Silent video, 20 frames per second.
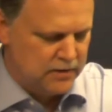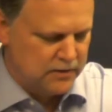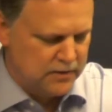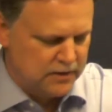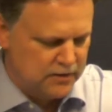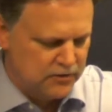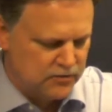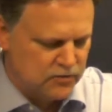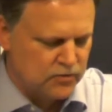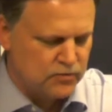
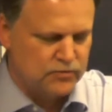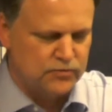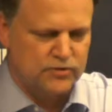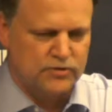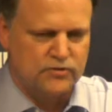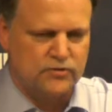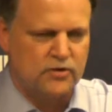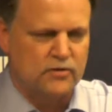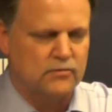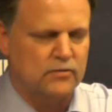These girls
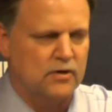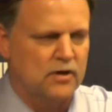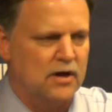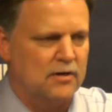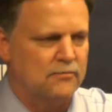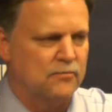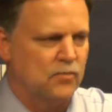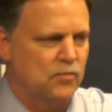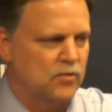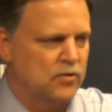deserve a
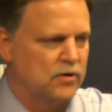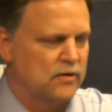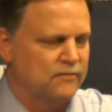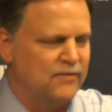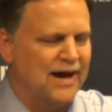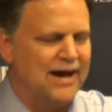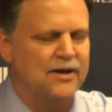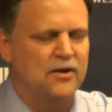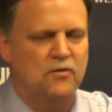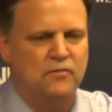lot more.
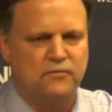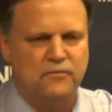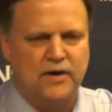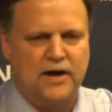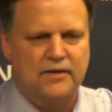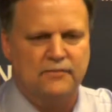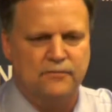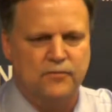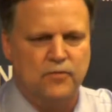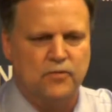If I don't
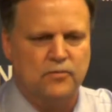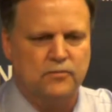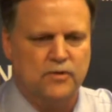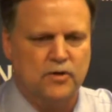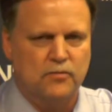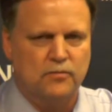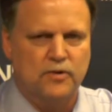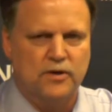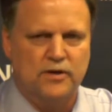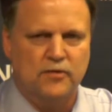fight for them,
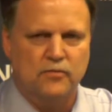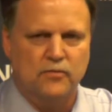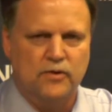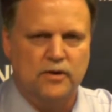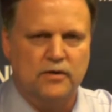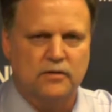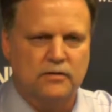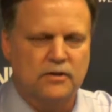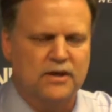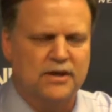nobody
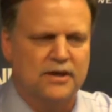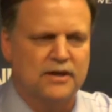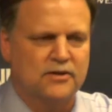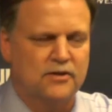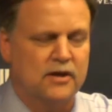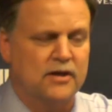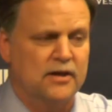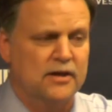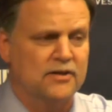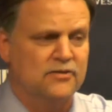will. And
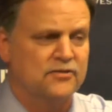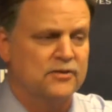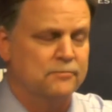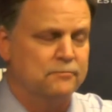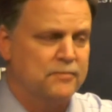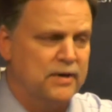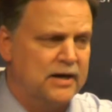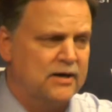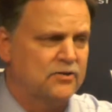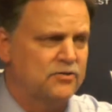it's
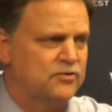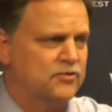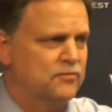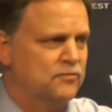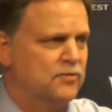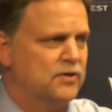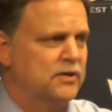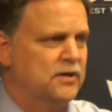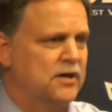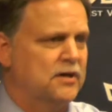
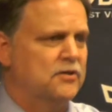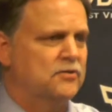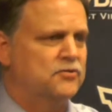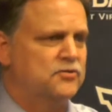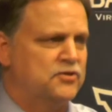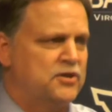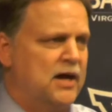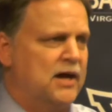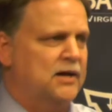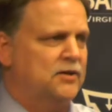embarrassing when other
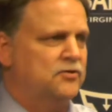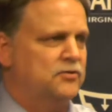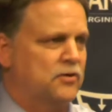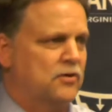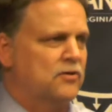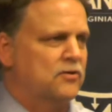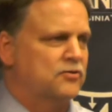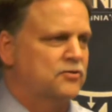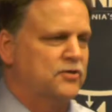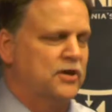states
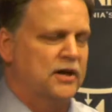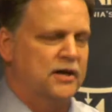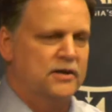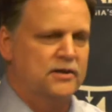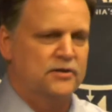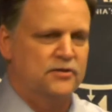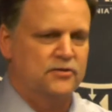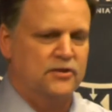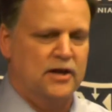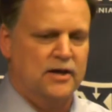are saying
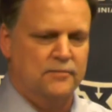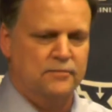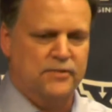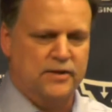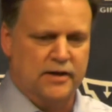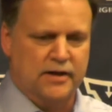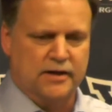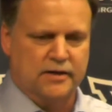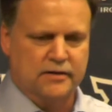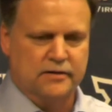the same
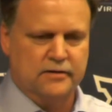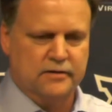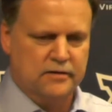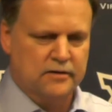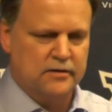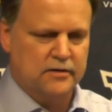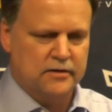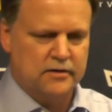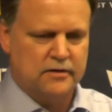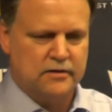thing.
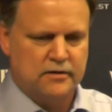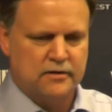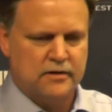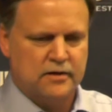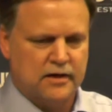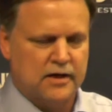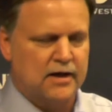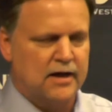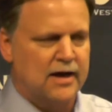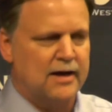
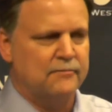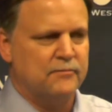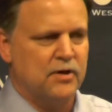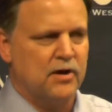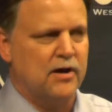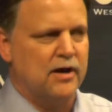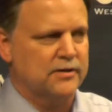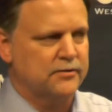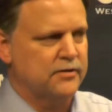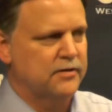And I'm
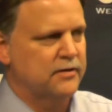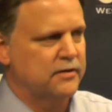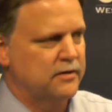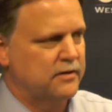not.